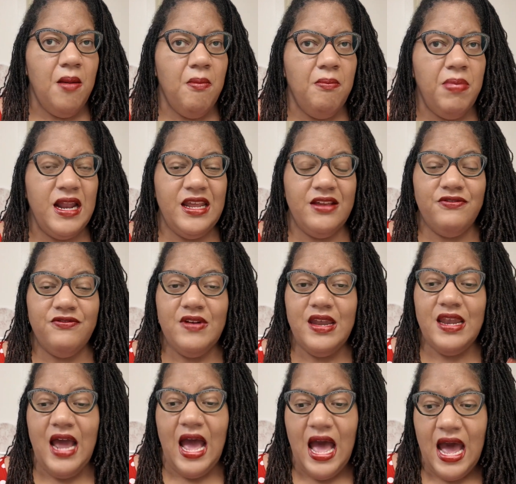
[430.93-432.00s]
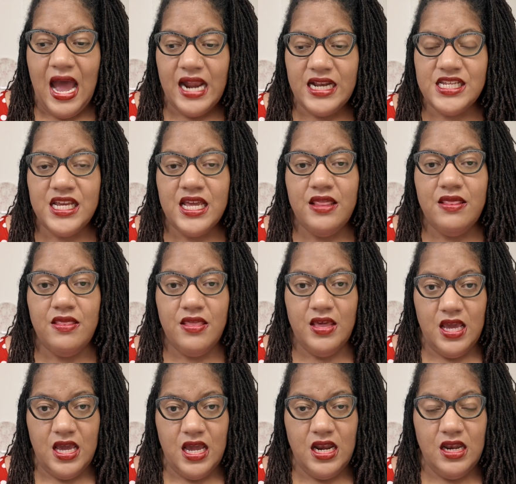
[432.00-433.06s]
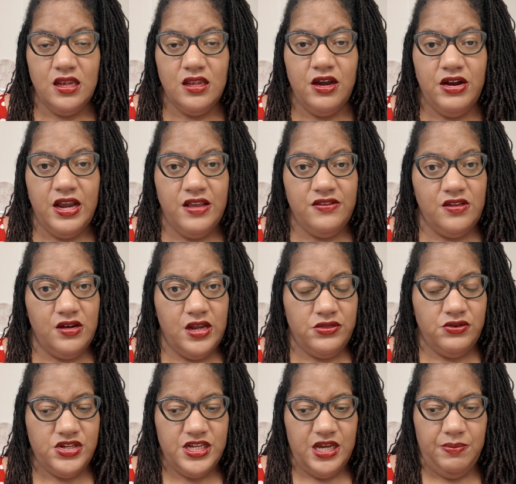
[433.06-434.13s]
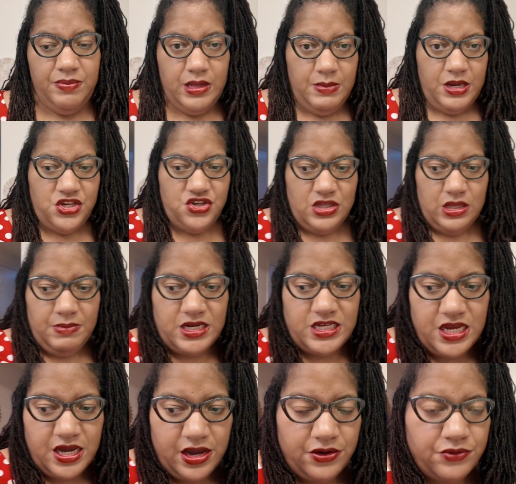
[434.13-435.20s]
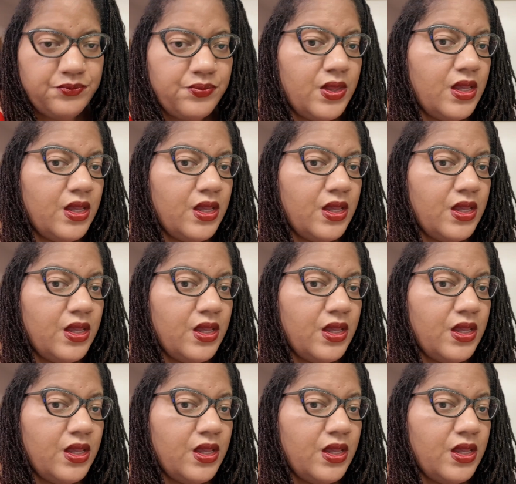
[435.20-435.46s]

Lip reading: But if not, then there is another tip. Let me tell you.